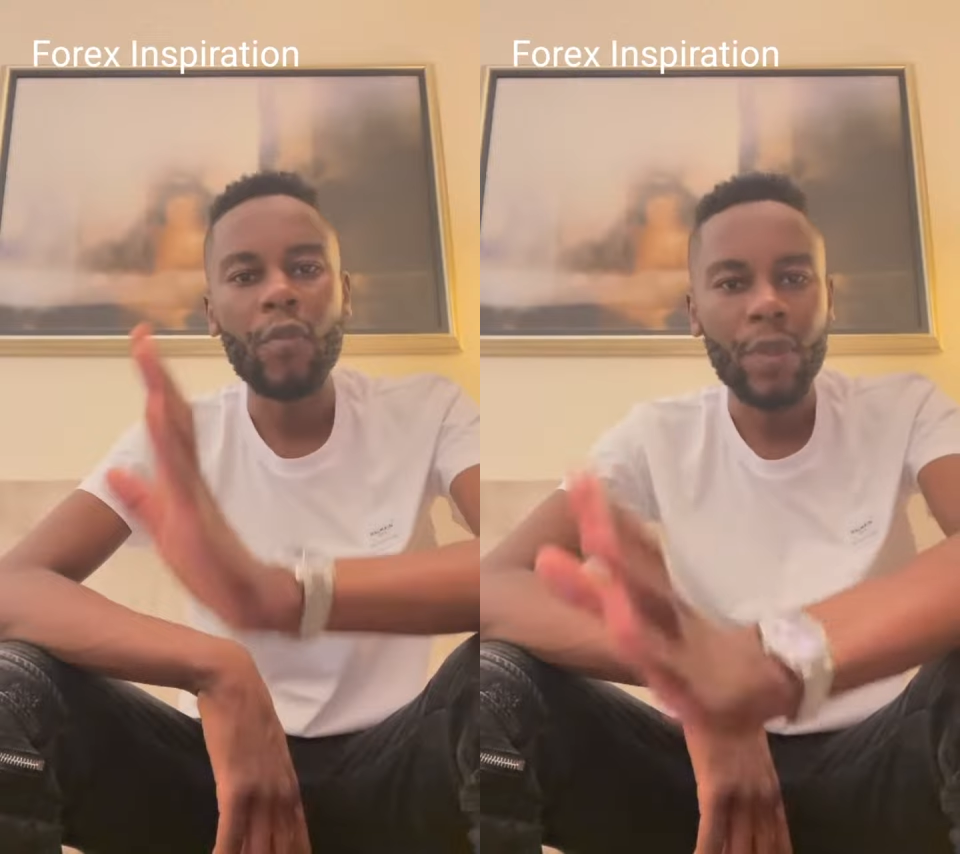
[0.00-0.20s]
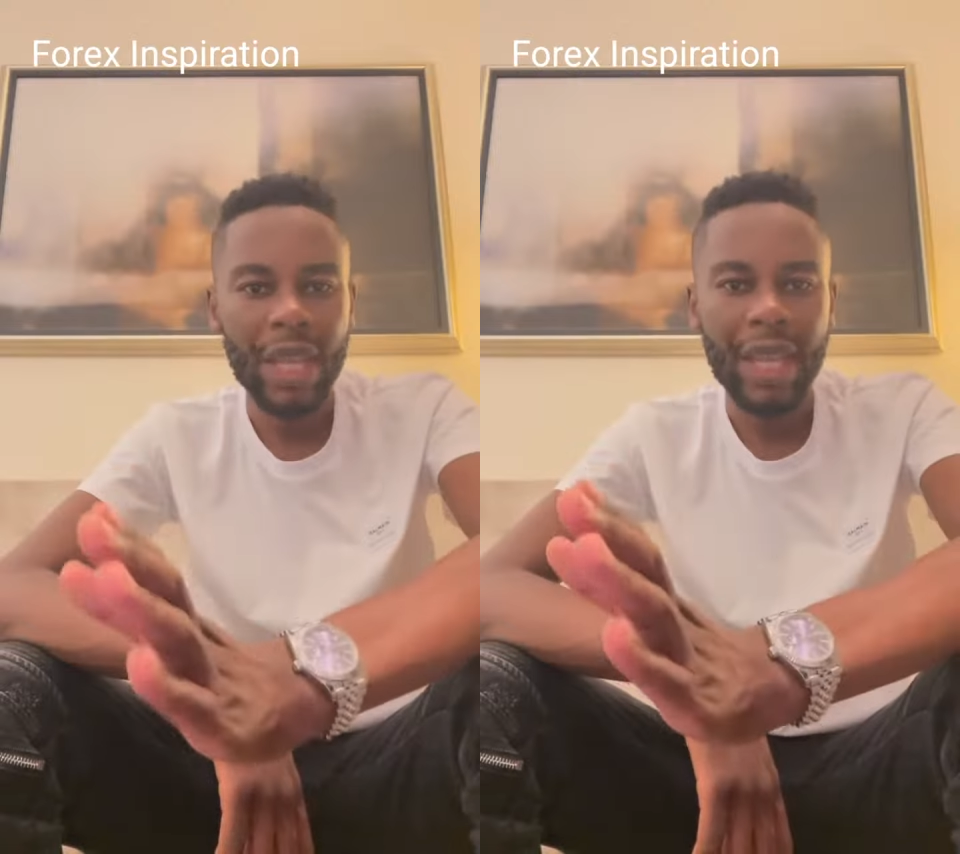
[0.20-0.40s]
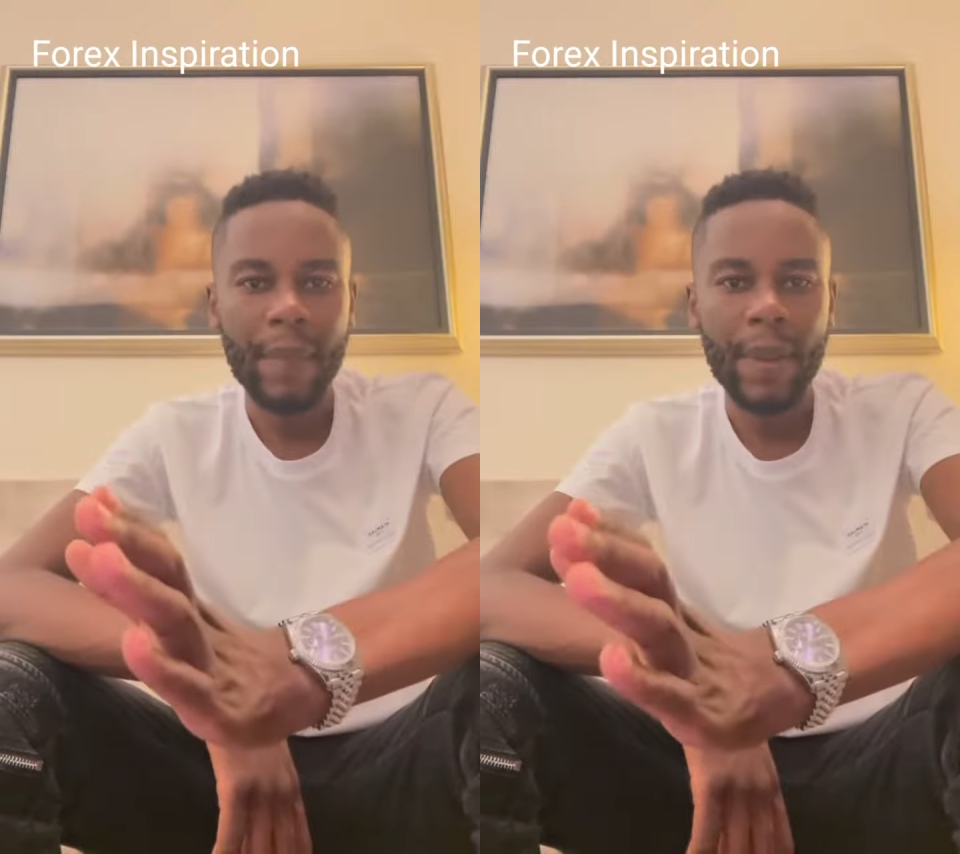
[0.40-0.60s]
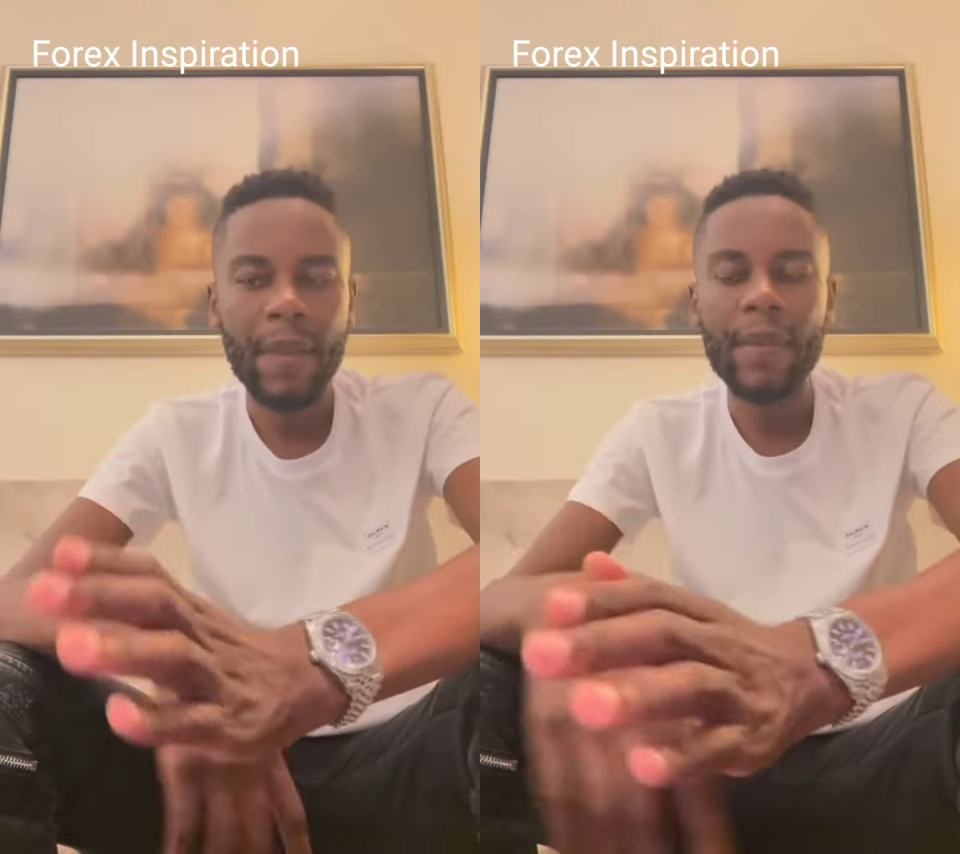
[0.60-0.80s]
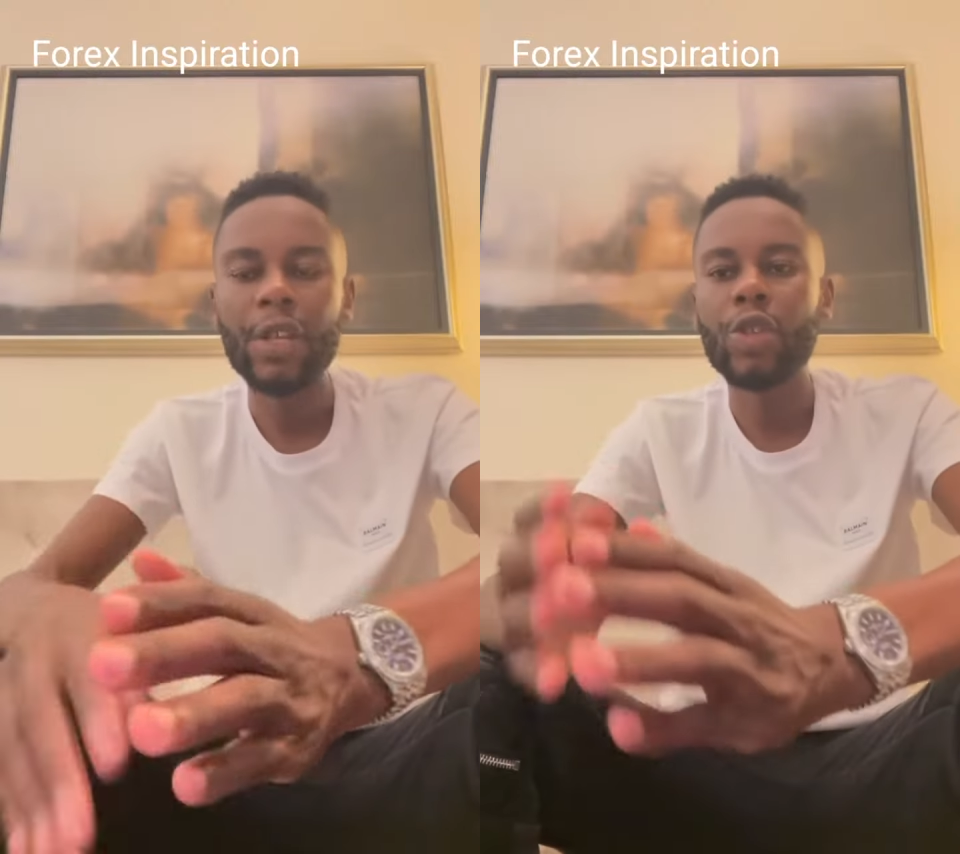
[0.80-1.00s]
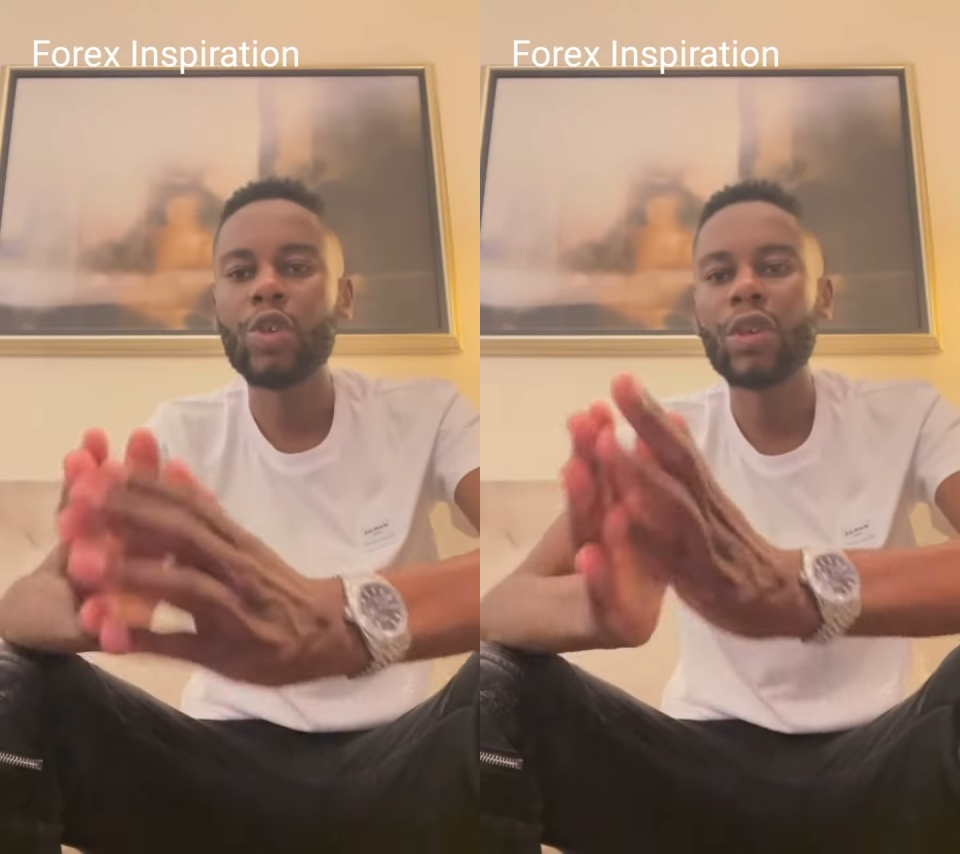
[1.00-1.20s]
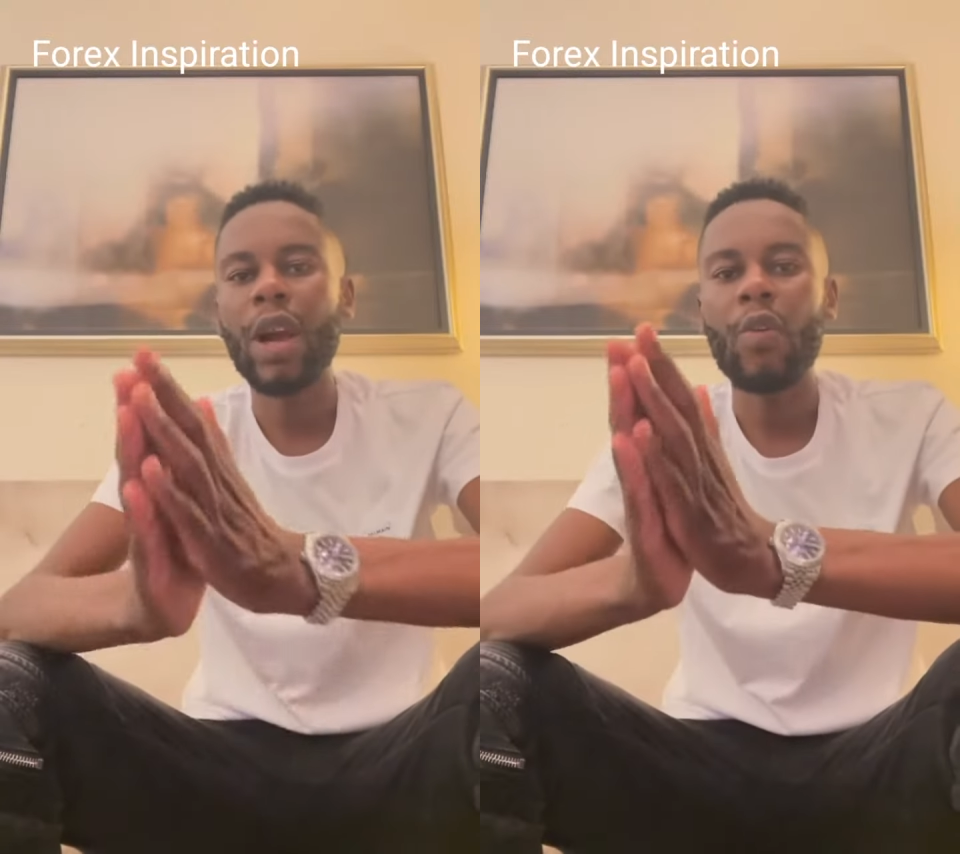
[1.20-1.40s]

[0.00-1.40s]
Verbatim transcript: making a payment so now